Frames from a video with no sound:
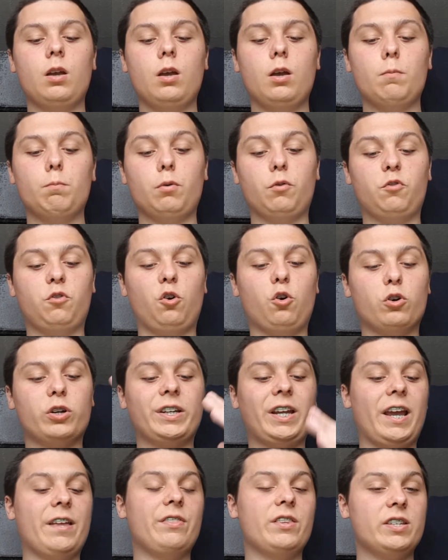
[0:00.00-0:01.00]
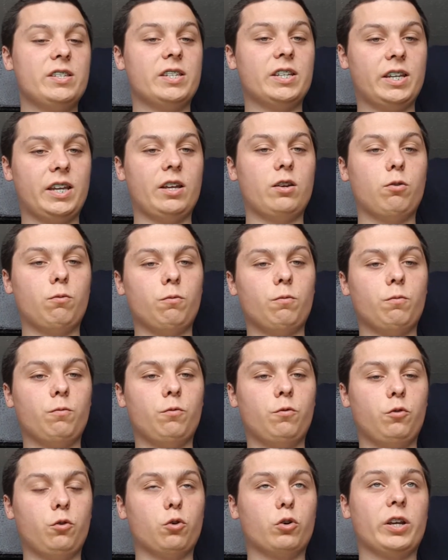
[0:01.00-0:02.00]
before getting this again on
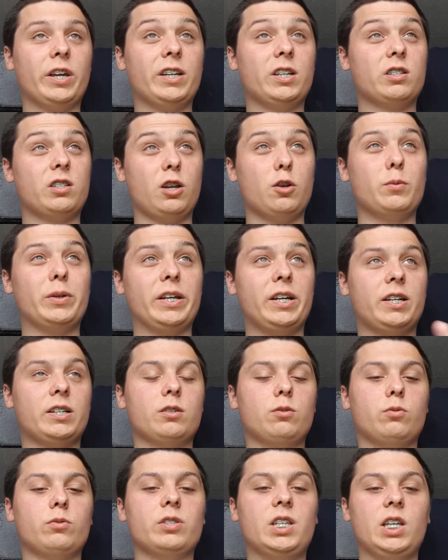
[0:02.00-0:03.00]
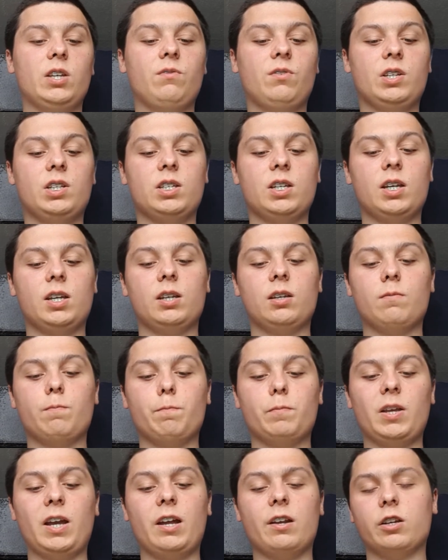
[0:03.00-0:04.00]
4K, because I only had it on DVD
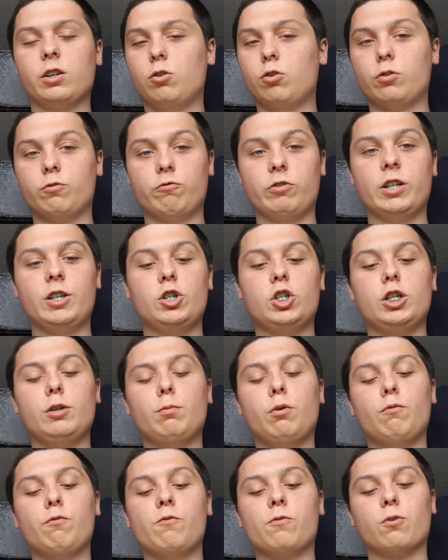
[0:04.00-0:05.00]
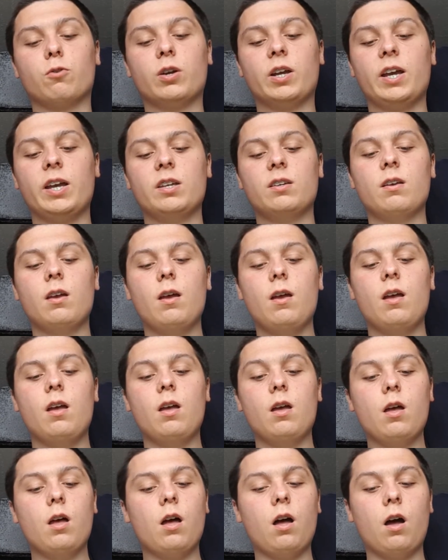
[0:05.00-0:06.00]
and I got it really cheap on 4K,
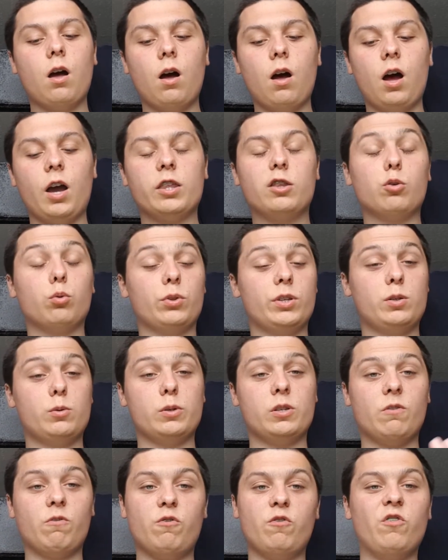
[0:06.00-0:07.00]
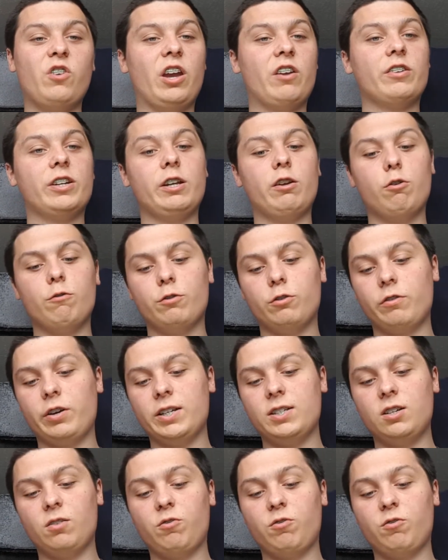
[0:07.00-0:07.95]
I thought this was a very overrated